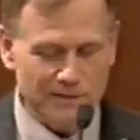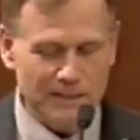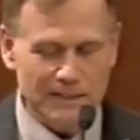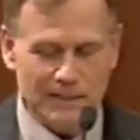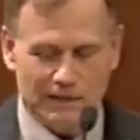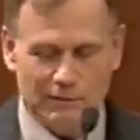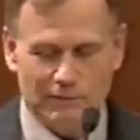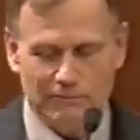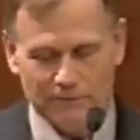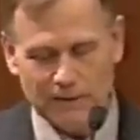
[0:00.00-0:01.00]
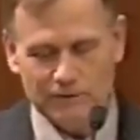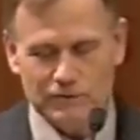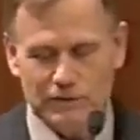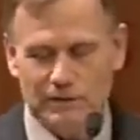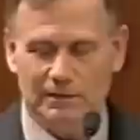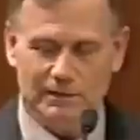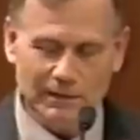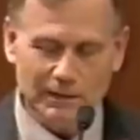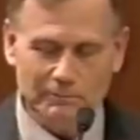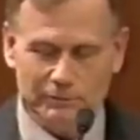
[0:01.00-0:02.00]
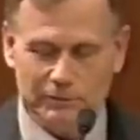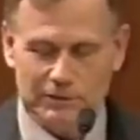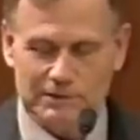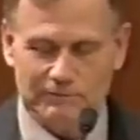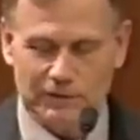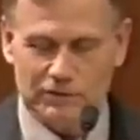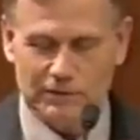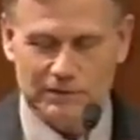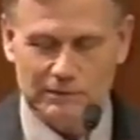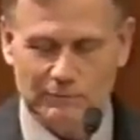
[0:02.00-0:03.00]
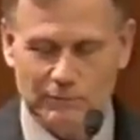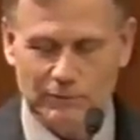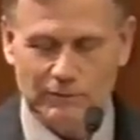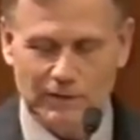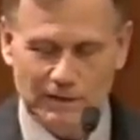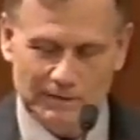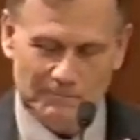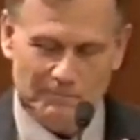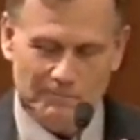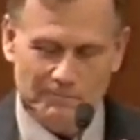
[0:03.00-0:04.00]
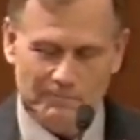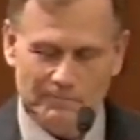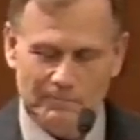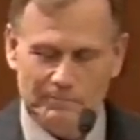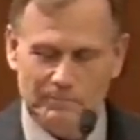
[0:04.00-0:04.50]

taking care of energy uh, conservation and so forth. And